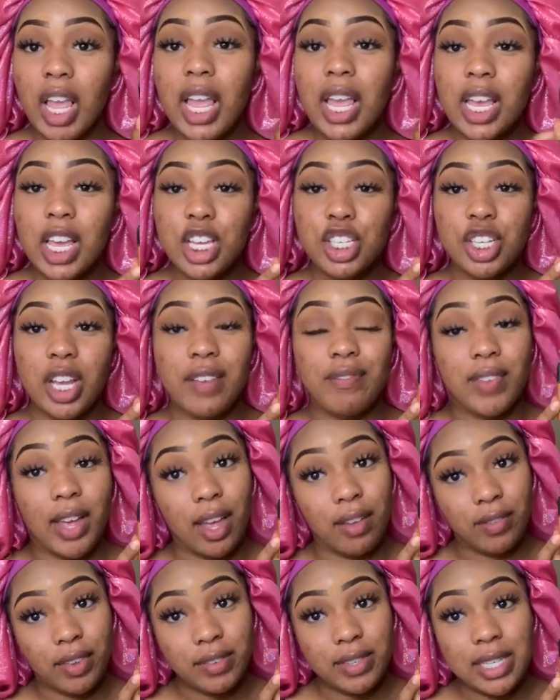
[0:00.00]
in shade
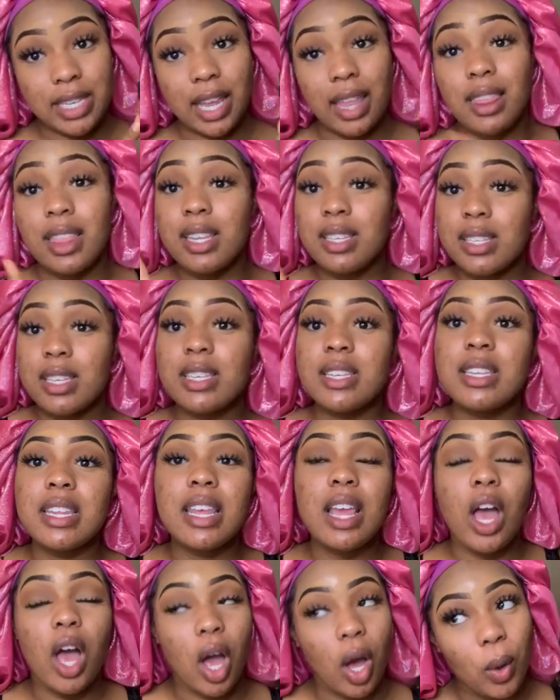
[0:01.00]
515. This is the
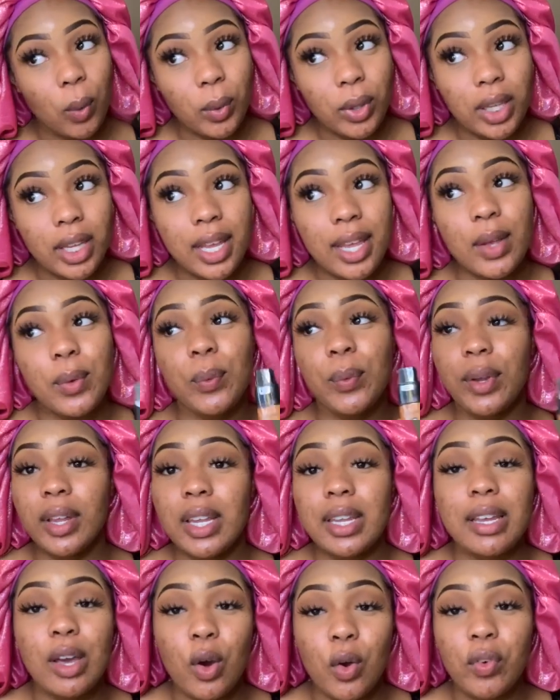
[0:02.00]
only really
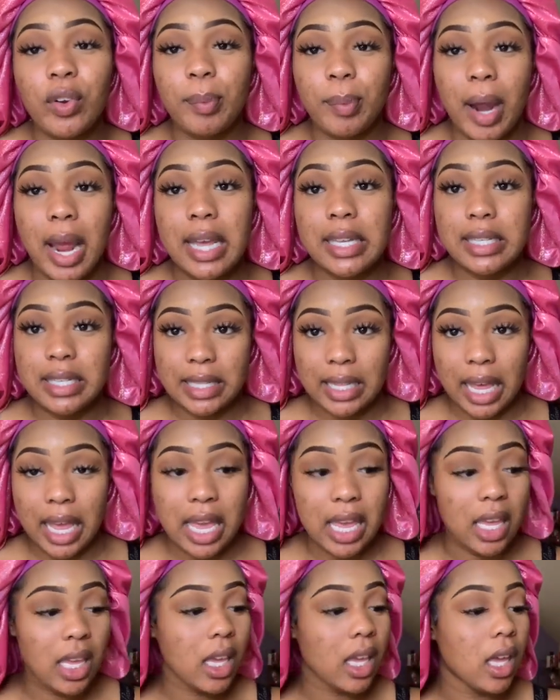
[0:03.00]
overpriced
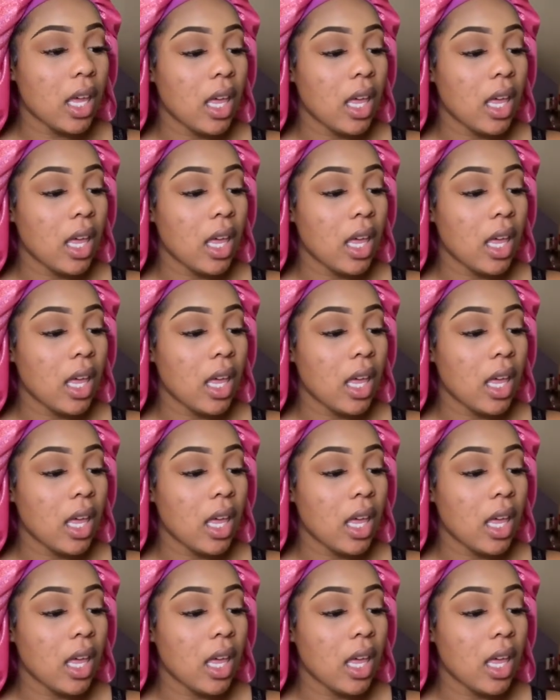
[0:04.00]
thing.